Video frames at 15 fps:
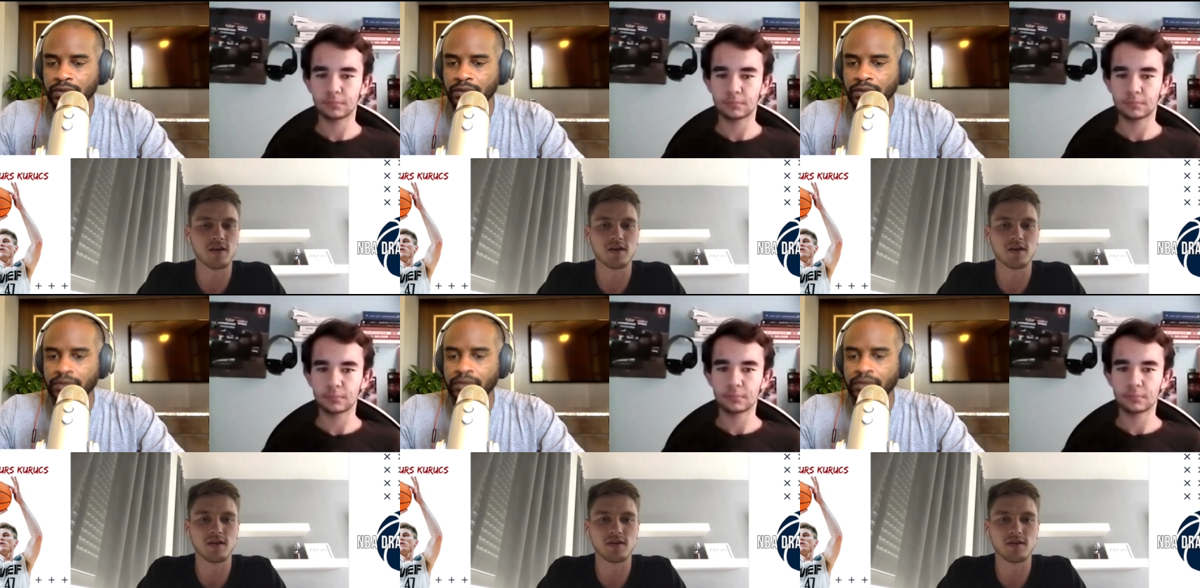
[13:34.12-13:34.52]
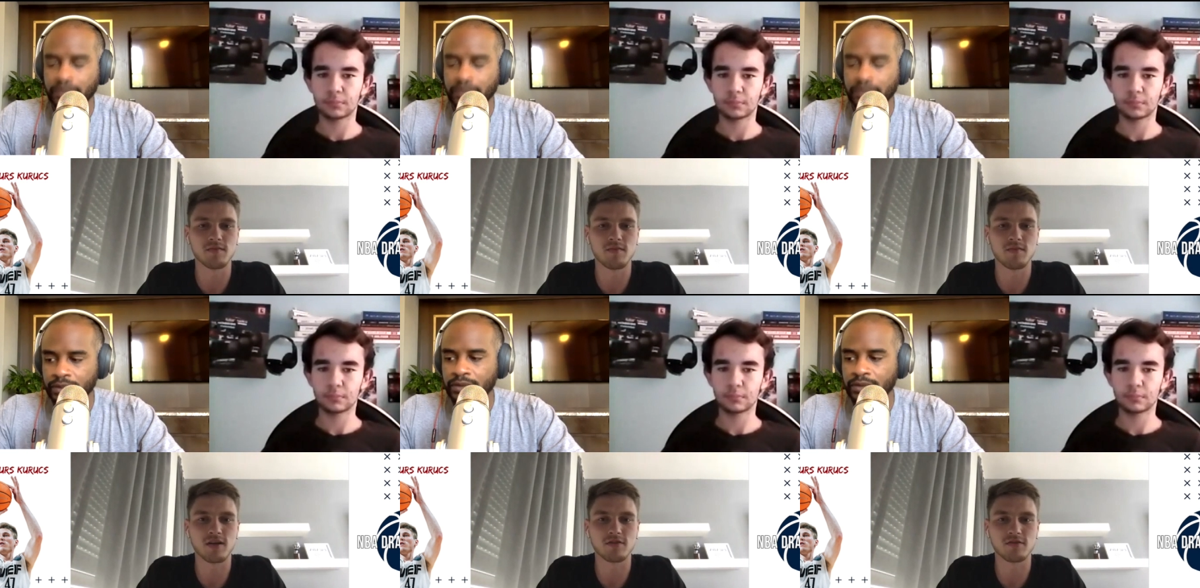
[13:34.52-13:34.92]
Speaker 1: uh,
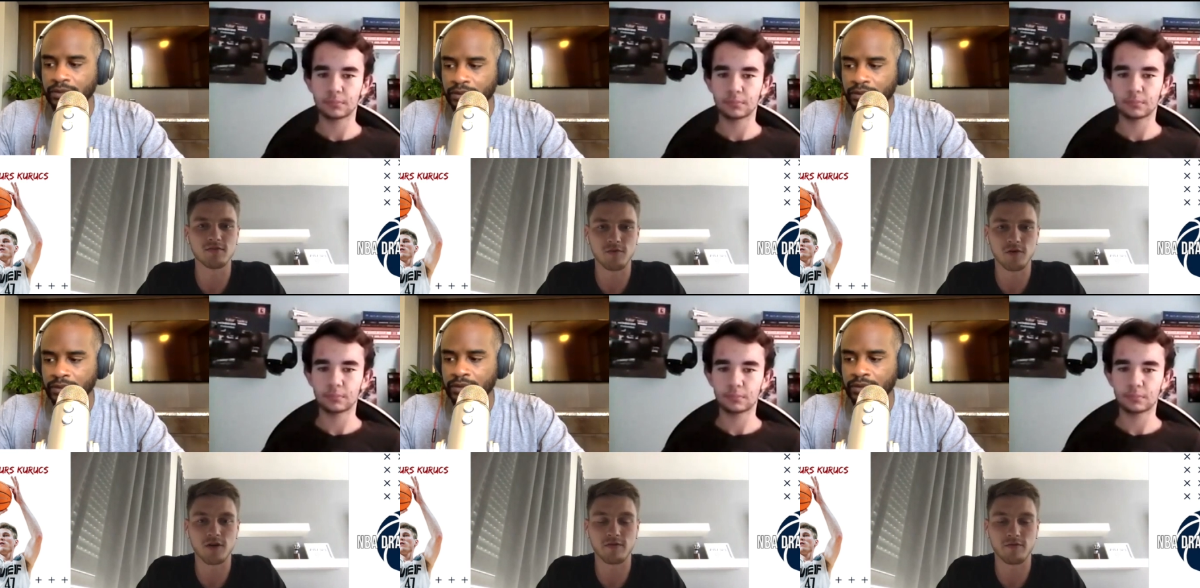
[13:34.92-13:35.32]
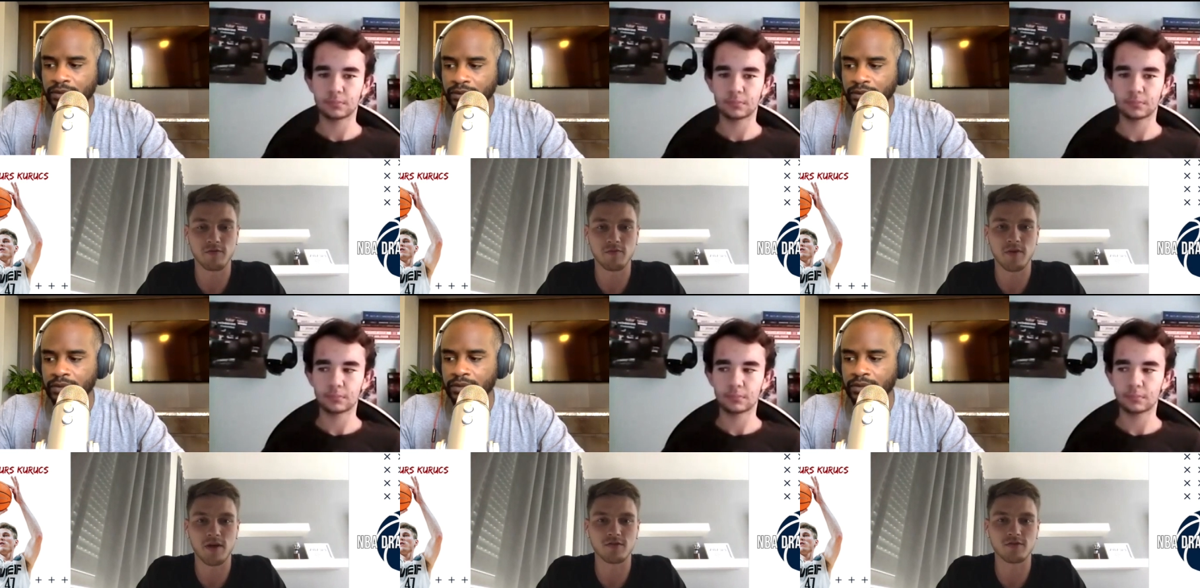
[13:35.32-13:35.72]
Michael, working with
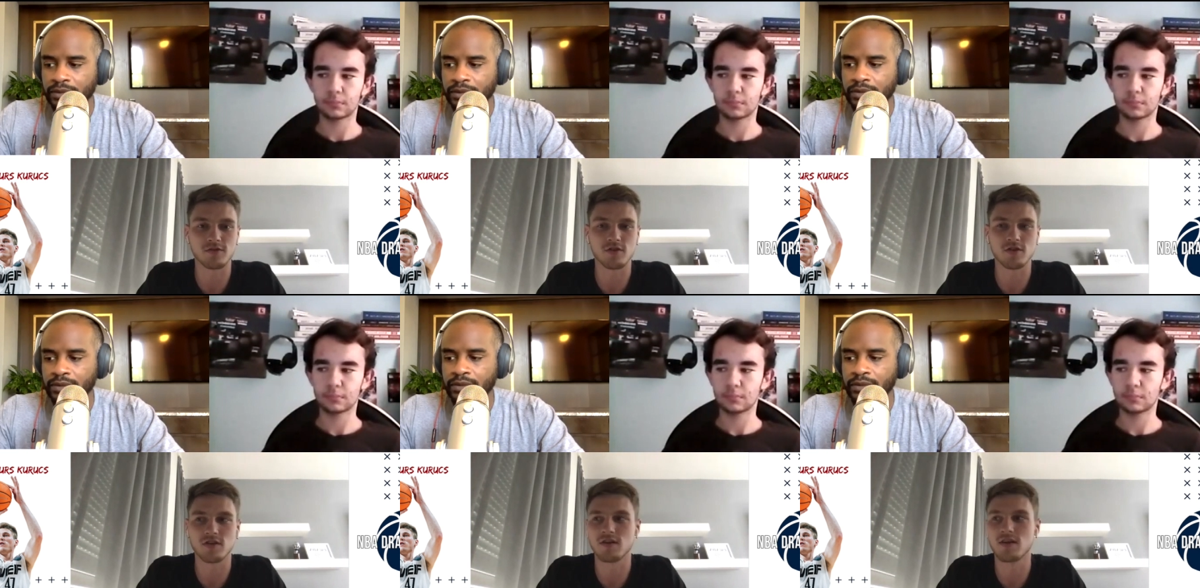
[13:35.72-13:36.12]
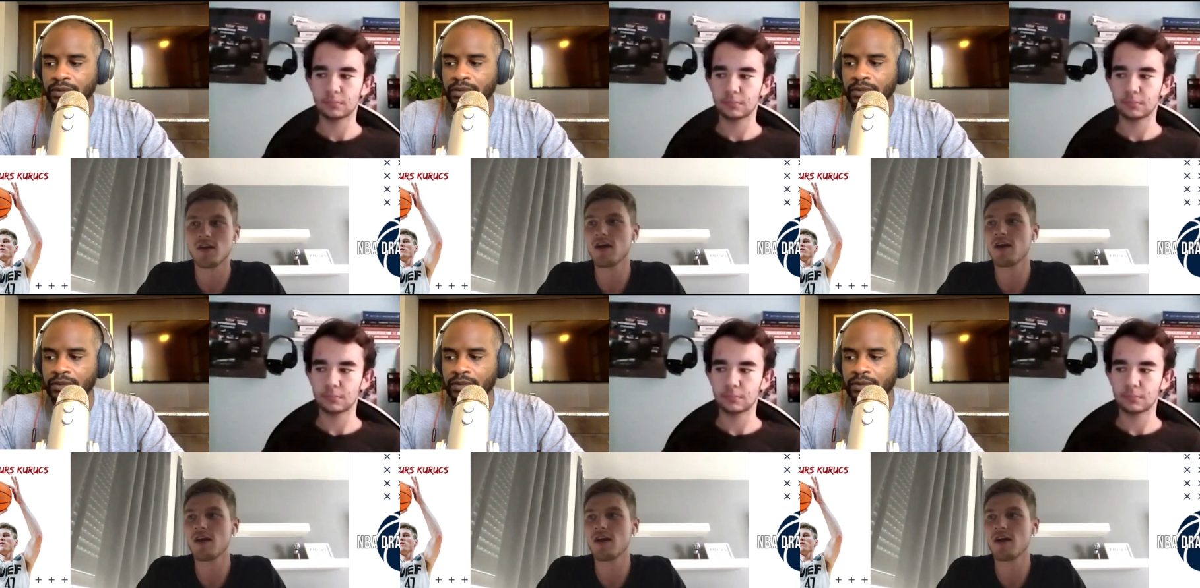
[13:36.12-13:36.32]
Michael Jordan.